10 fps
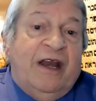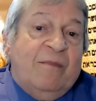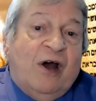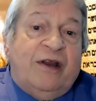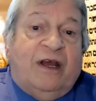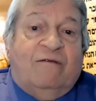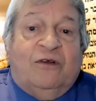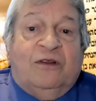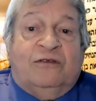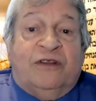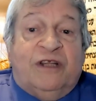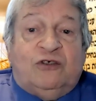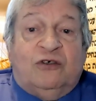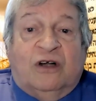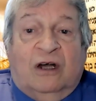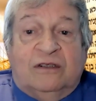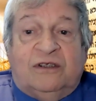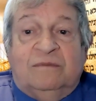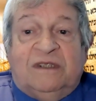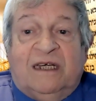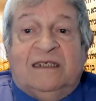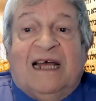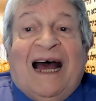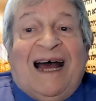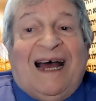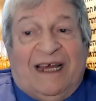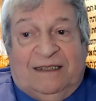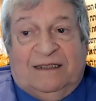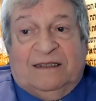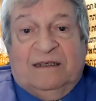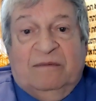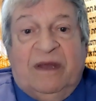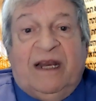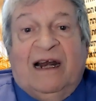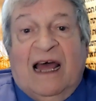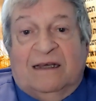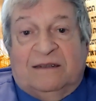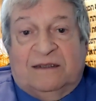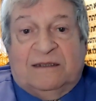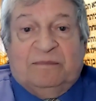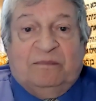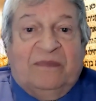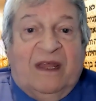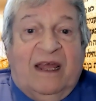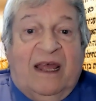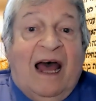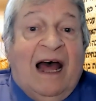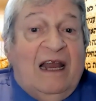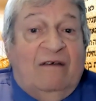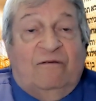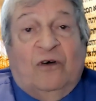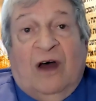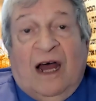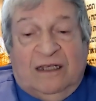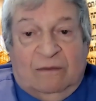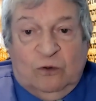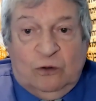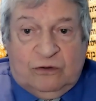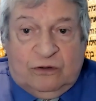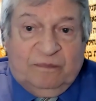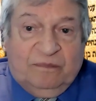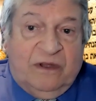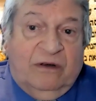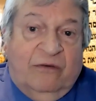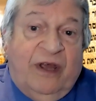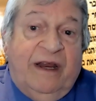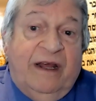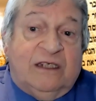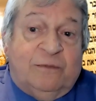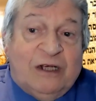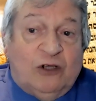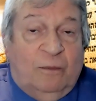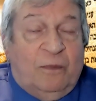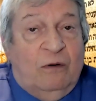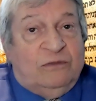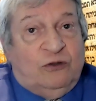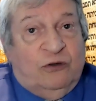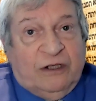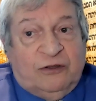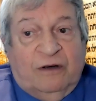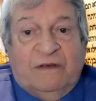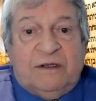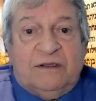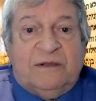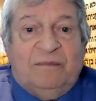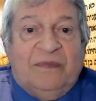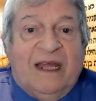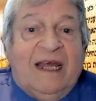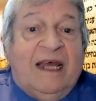A mnemonic for the traditional customs is aharit, meaning lasts. Aleph for akdamut, reading special poems during services.